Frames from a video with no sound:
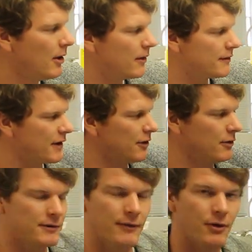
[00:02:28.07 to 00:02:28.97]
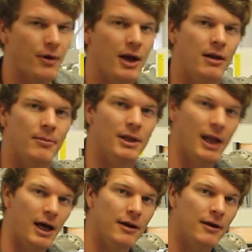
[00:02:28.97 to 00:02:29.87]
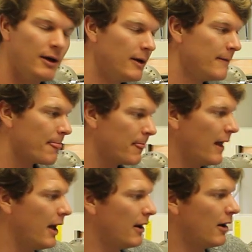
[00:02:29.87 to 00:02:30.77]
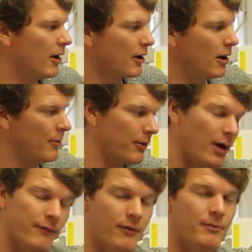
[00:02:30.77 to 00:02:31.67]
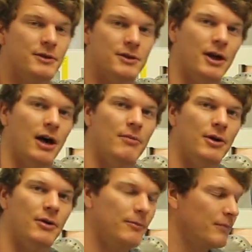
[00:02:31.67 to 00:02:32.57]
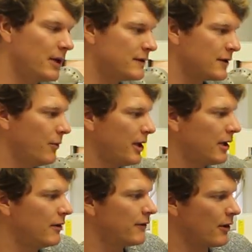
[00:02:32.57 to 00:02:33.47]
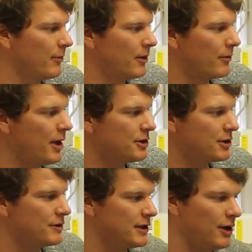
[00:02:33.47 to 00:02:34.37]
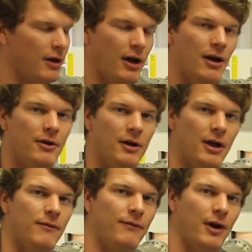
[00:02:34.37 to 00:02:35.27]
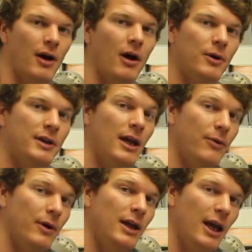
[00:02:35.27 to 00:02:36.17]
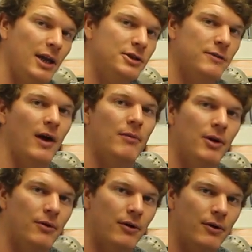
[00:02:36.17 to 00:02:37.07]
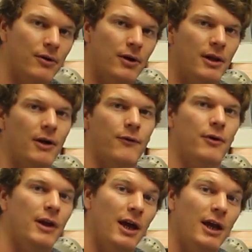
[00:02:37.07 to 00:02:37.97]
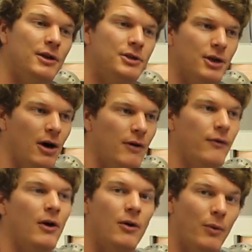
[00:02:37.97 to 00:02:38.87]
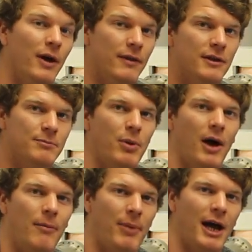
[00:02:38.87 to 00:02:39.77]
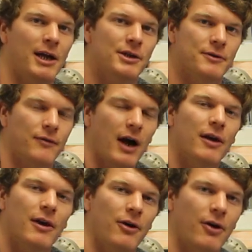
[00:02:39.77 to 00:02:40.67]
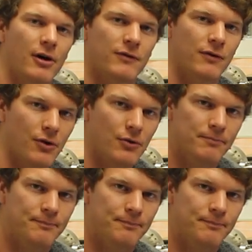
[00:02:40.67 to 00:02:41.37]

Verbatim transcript: the signals of uranium and lead that are coming right from the zircon mineral. And so we can determine the ratios here and, and figure out what the when the age of that mineral grew, and therefore the age of when this package of continental crust grew.